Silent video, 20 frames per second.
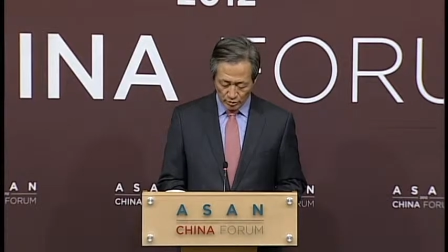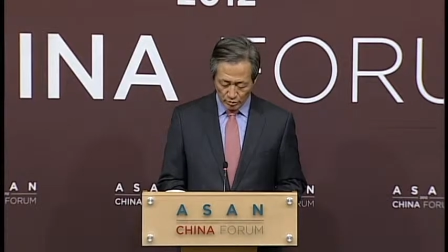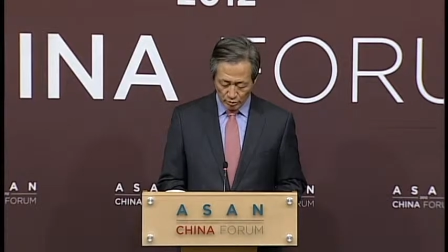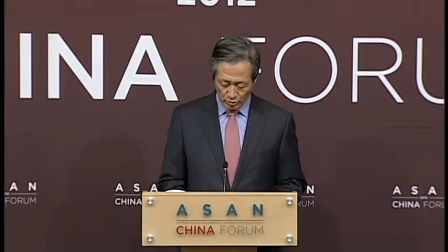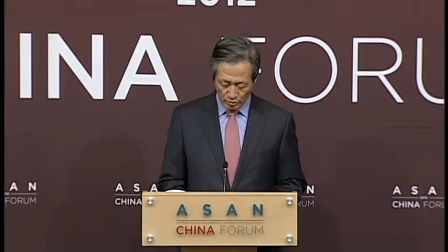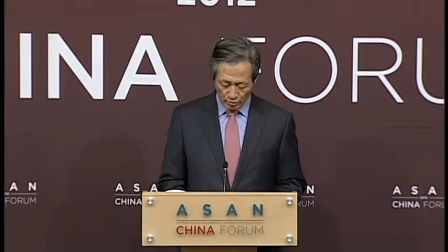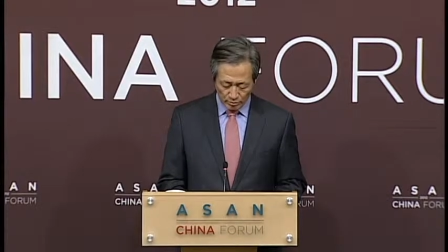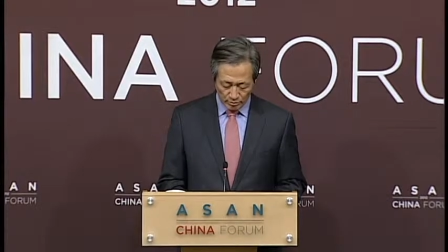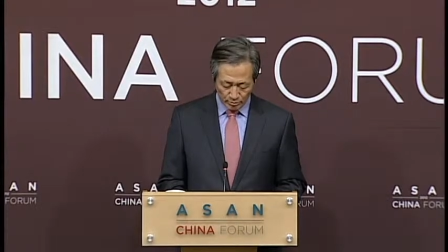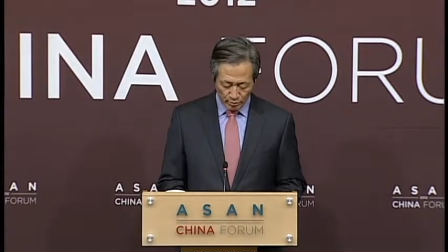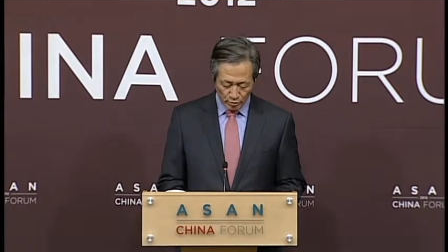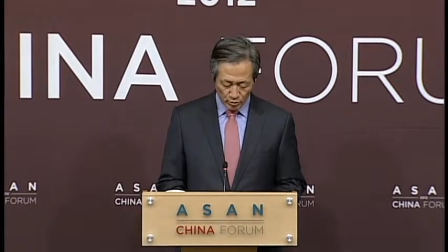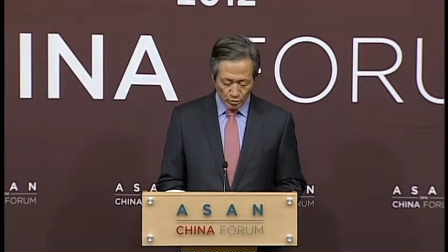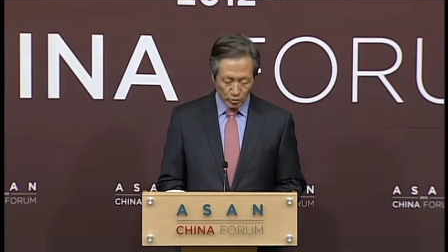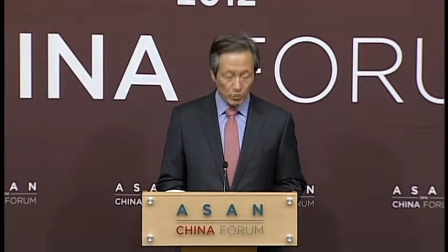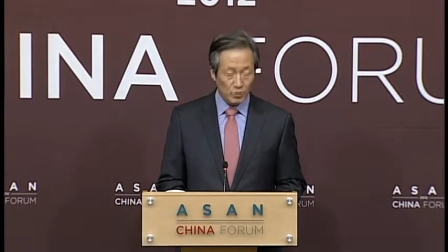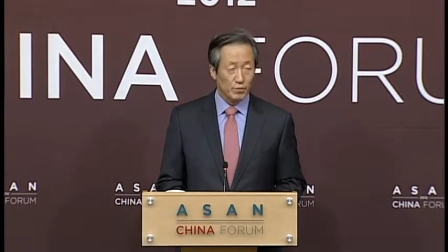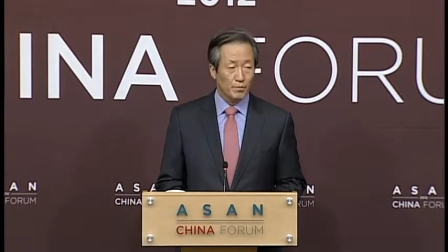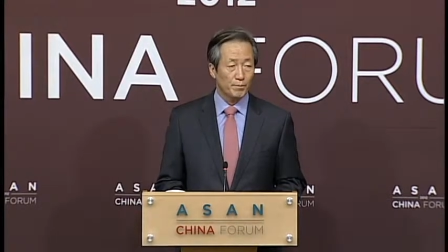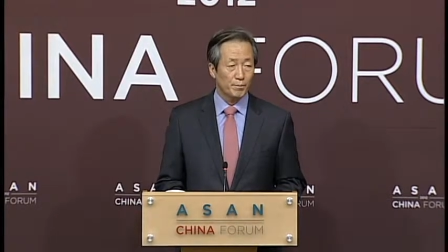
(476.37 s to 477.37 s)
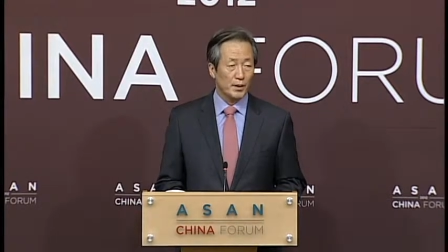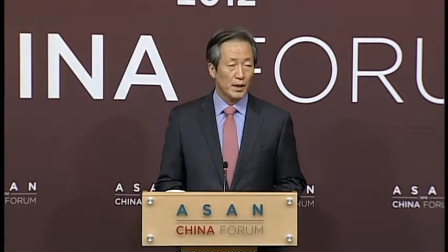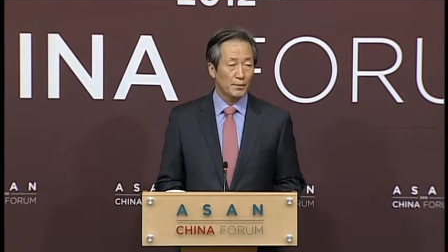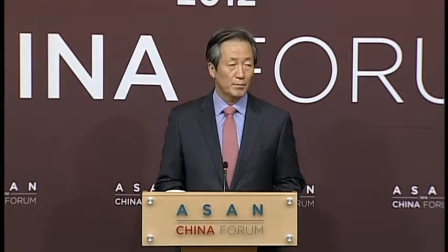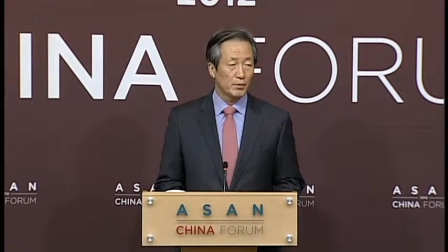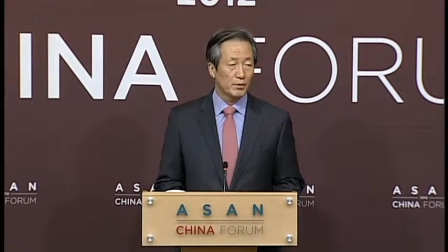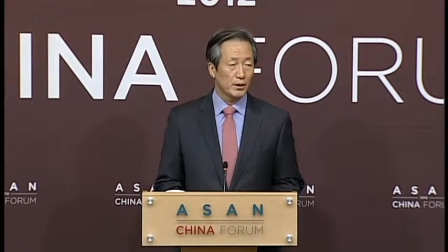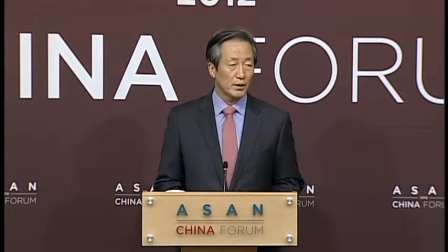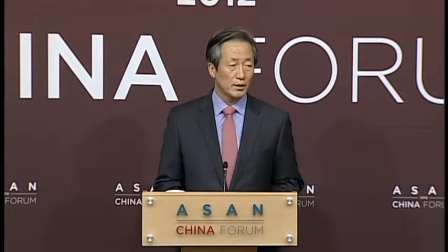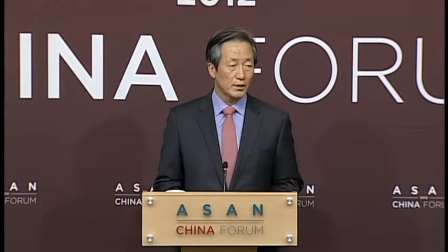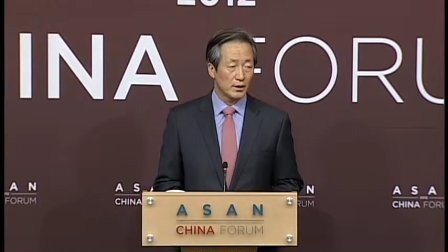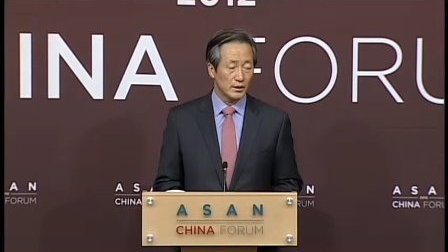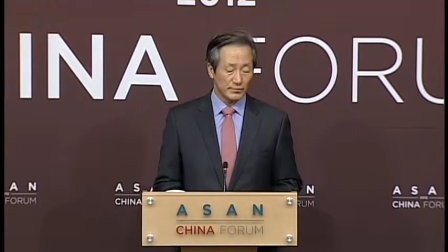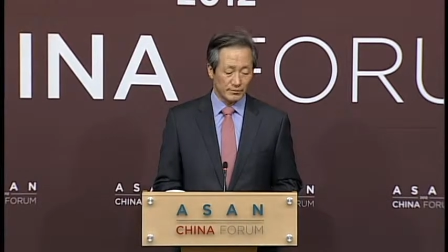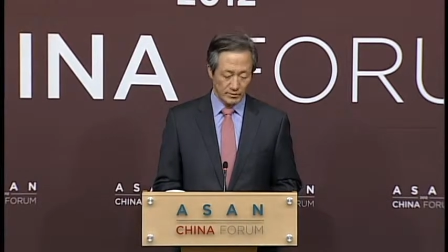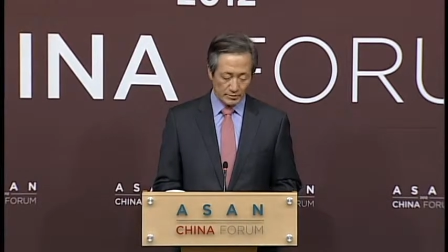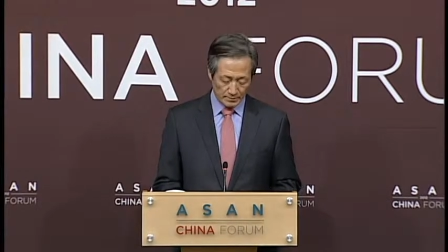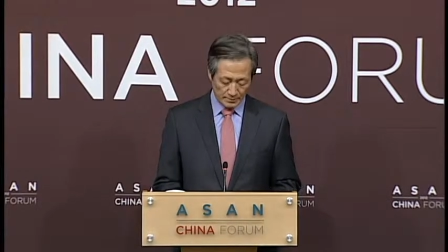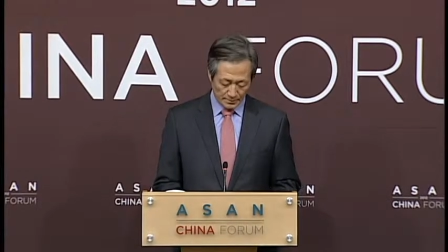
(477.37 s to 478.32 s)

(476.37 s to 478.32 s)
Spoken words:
on a more popular level.